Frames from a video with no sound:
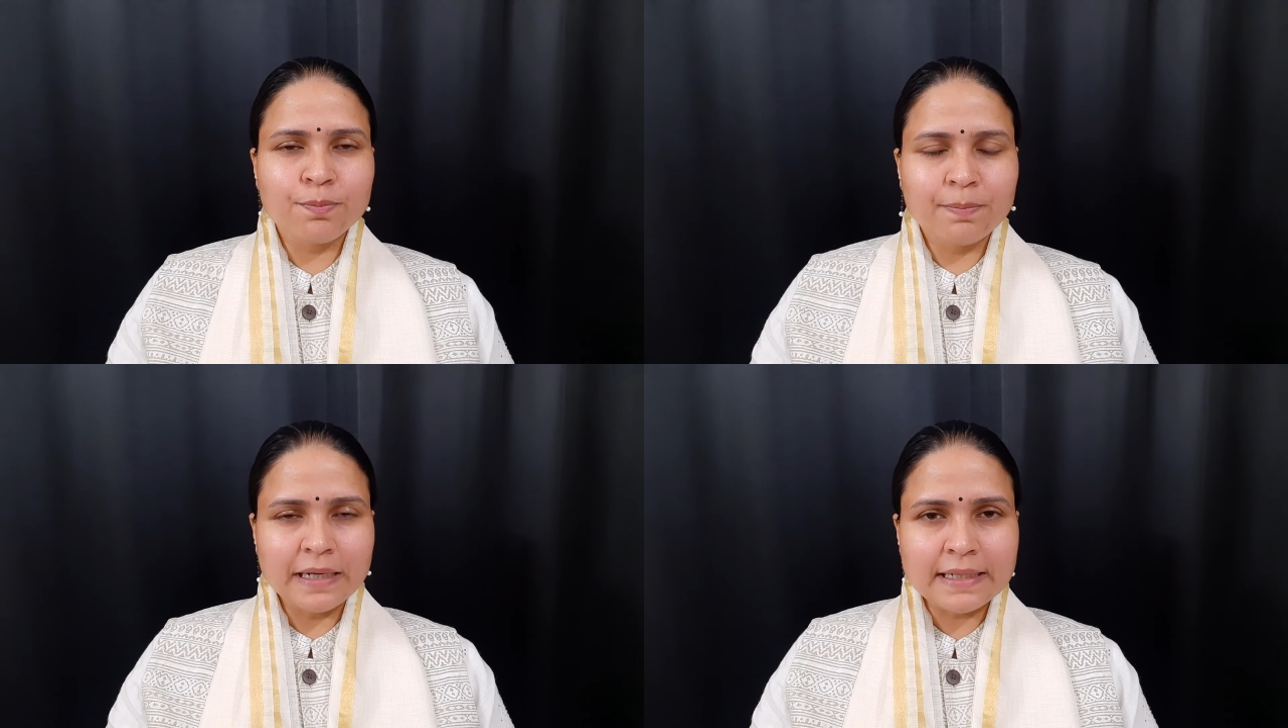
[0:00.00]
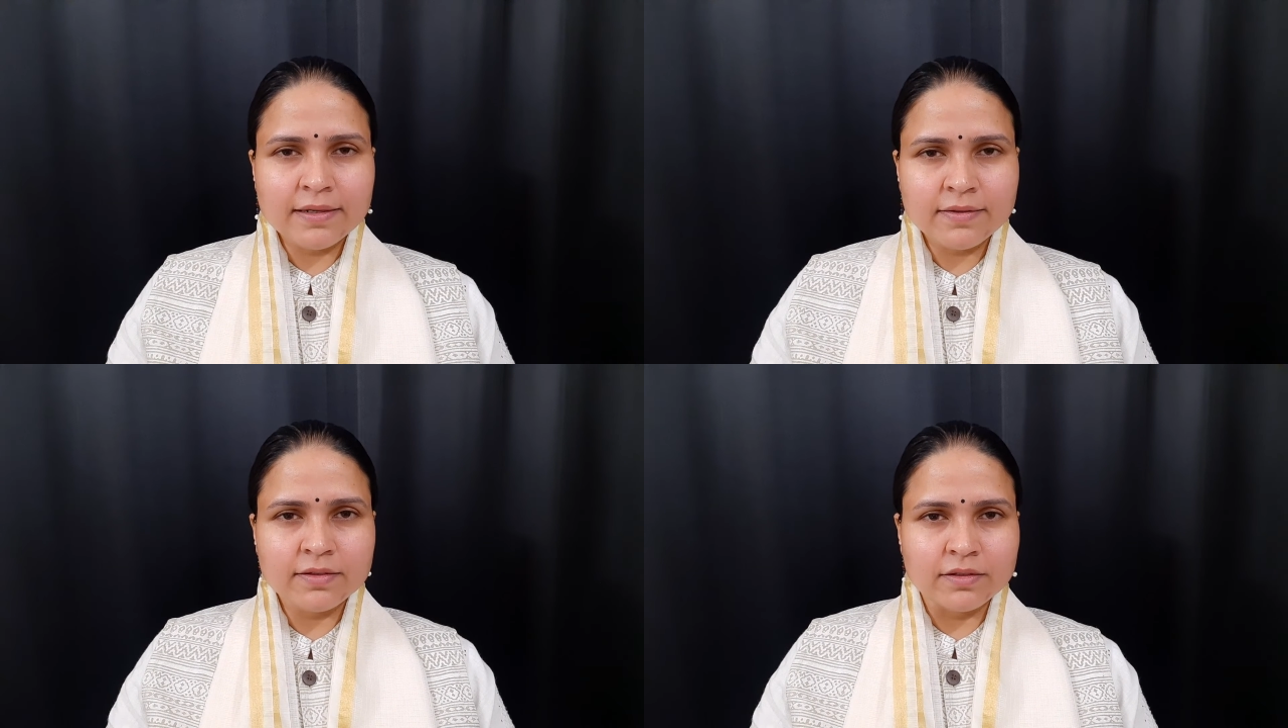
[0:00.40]

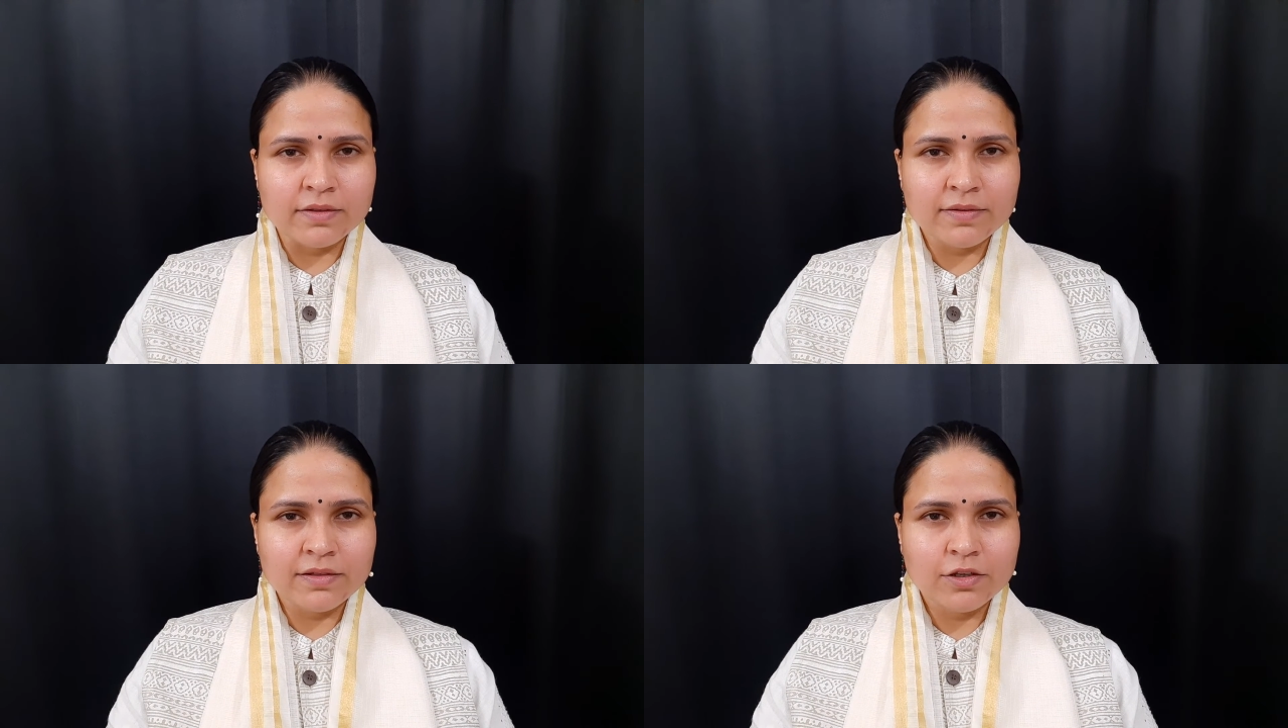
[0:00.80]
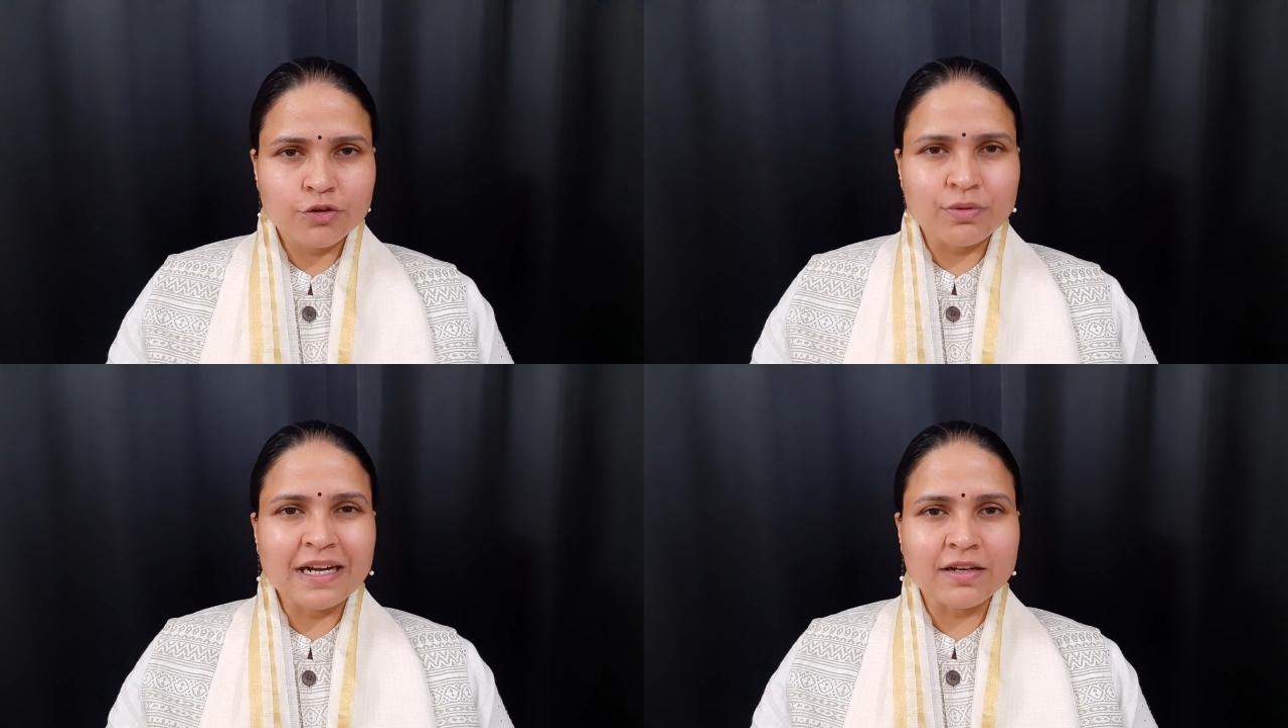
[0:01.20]
practices
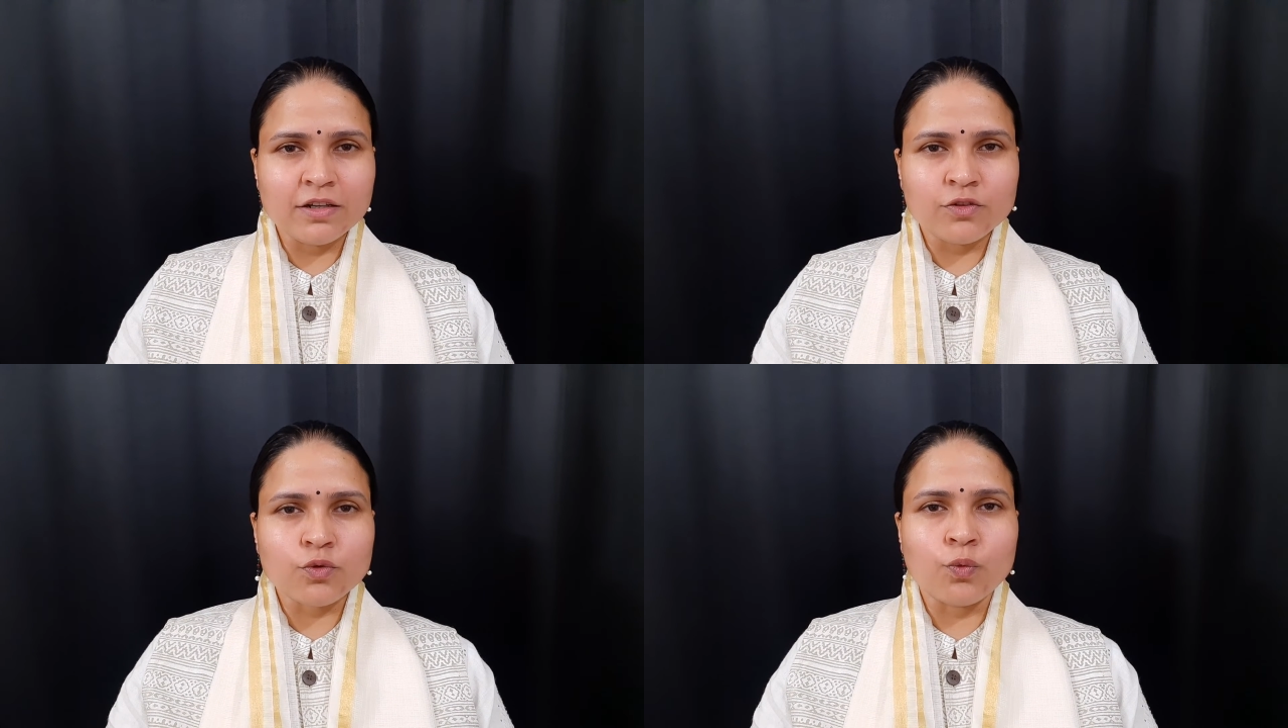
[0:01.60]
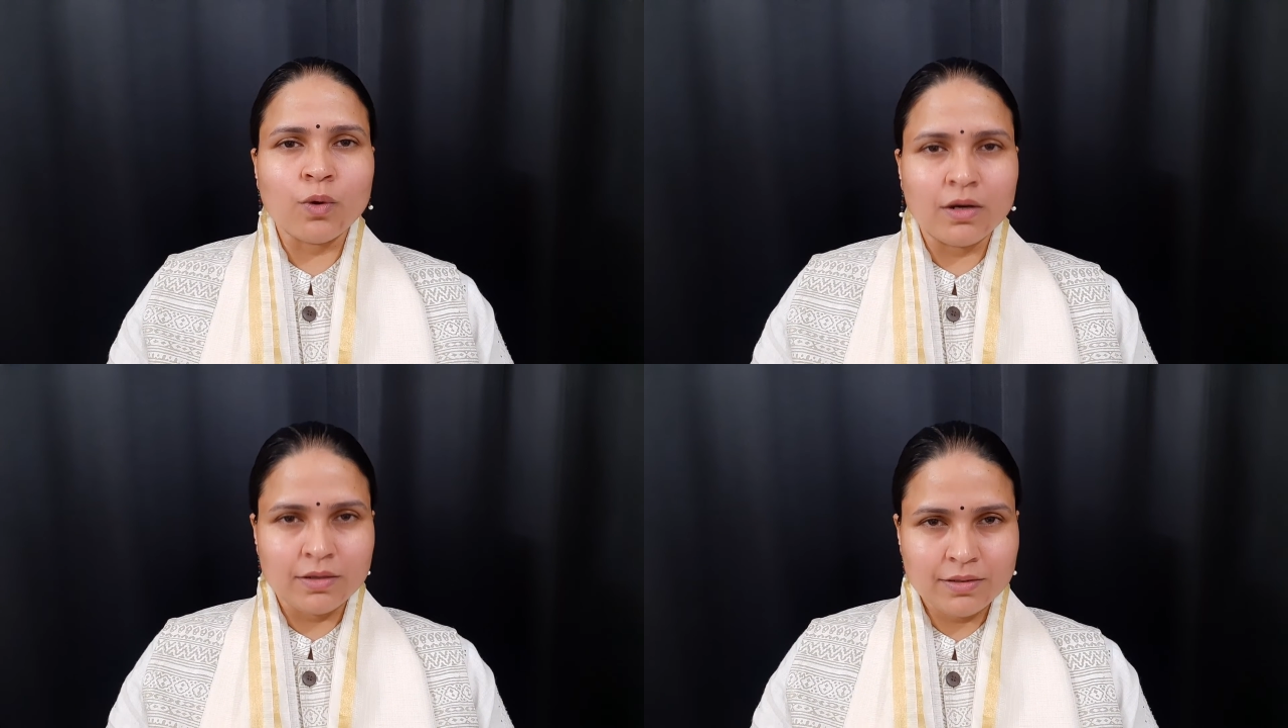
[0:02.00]
should at least
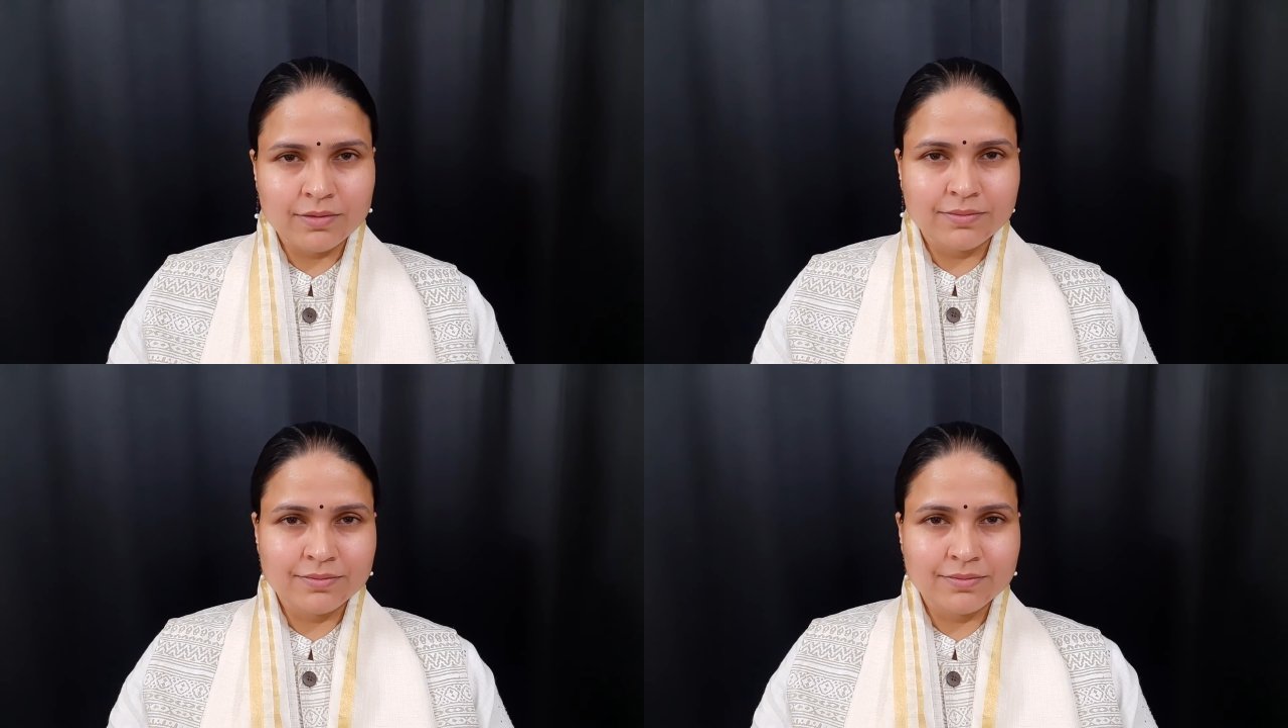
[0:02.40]
work.